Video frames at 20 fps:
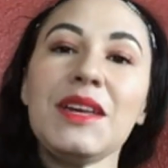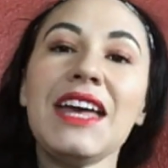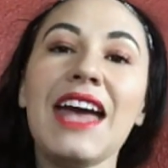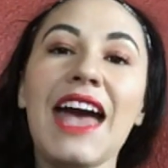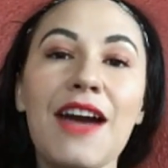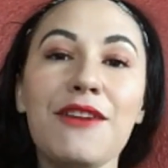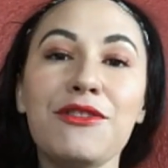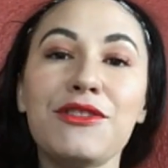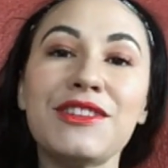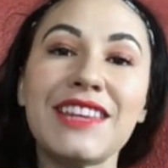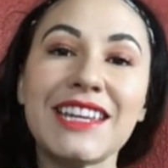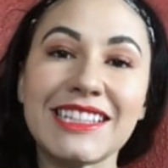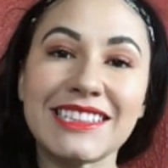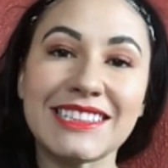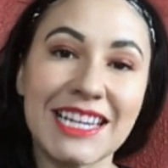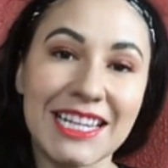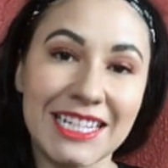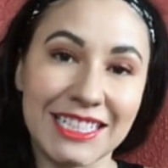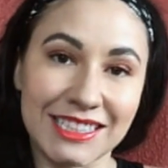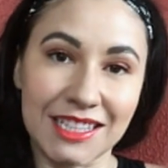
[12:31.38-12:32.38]
Everything
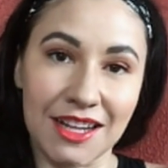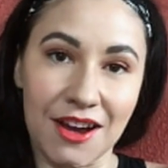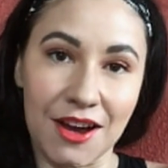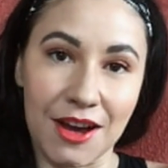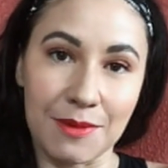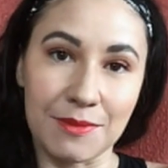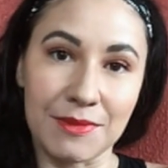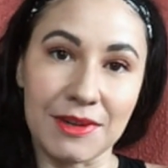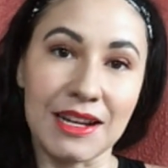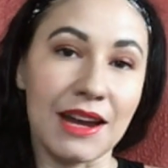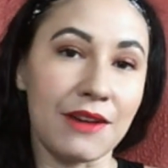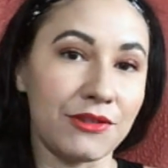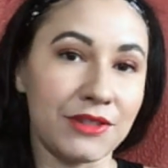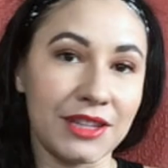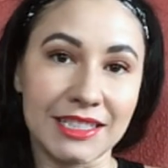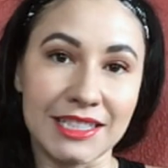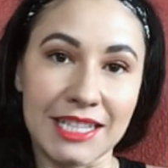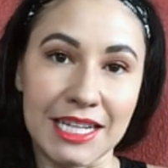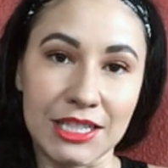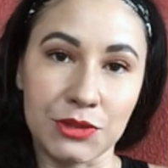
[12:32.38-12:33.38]
takes time and everything
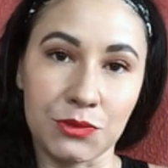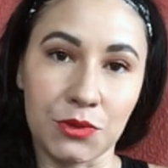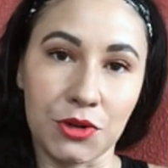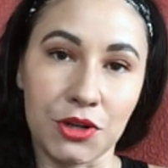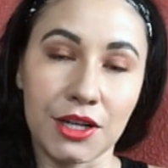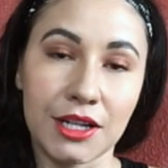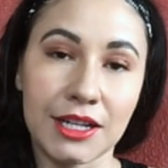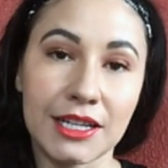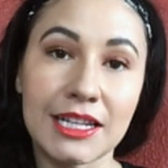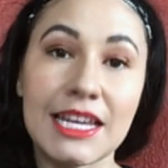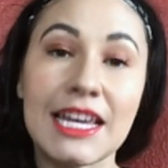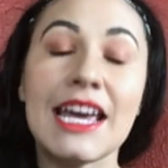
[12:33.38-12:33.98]
takes work.